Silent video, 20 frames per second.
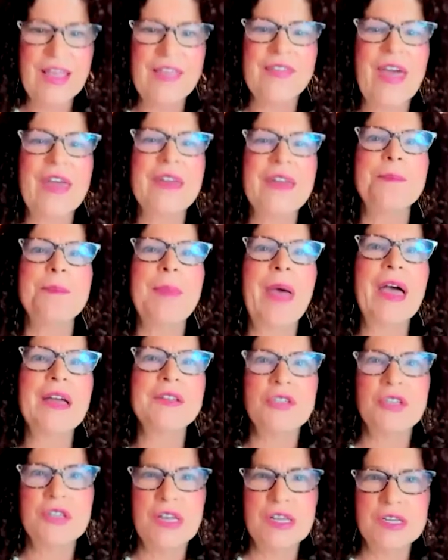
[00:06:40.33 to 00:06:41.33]
That
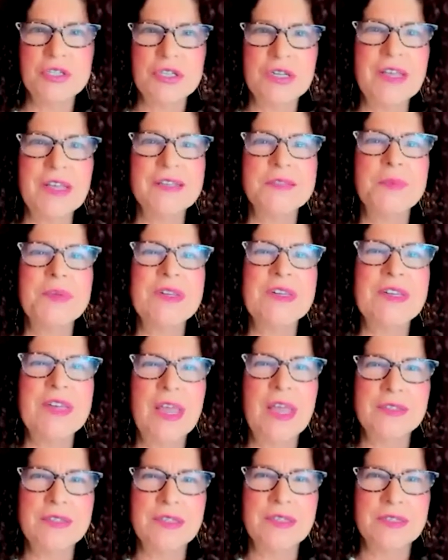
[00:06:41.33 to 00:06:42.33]
imagination has been
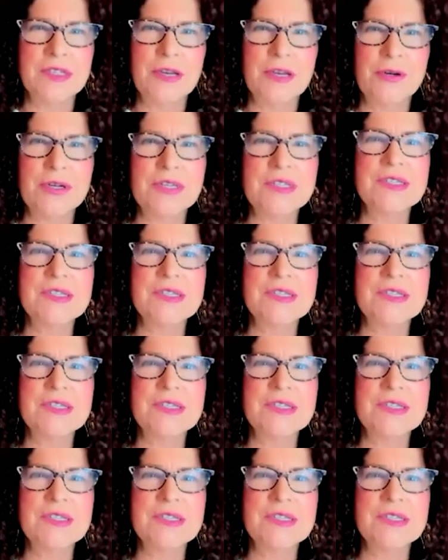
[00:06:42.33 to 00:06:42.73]
necessary